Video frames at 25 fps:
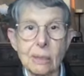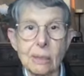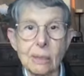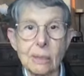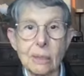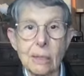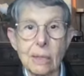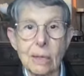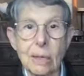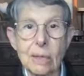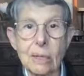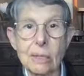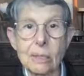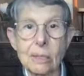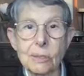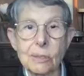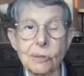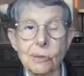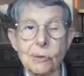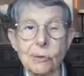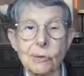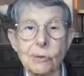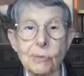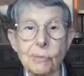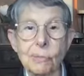He is
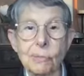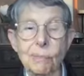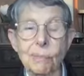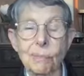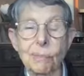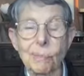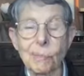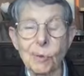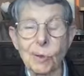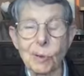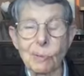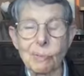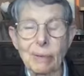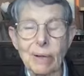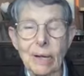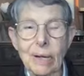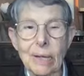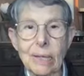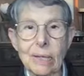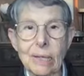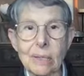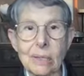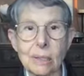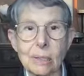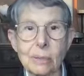known more by
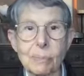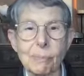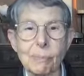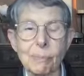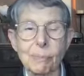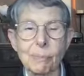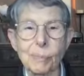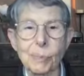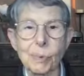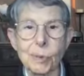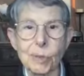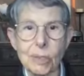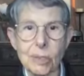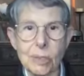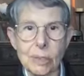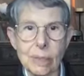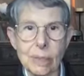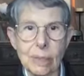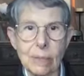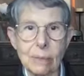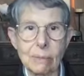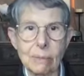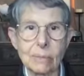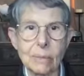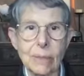his Buddhist
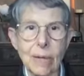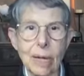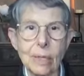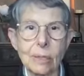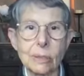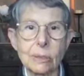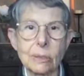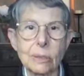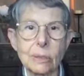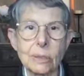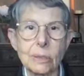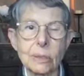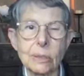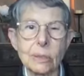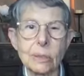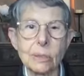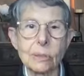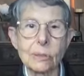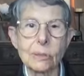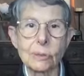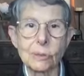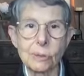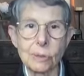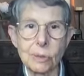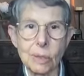name, Daiun
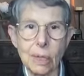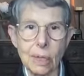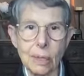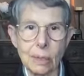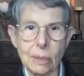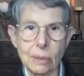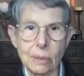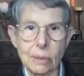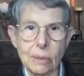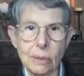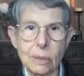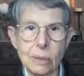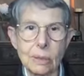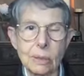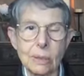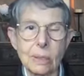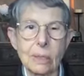Sogaku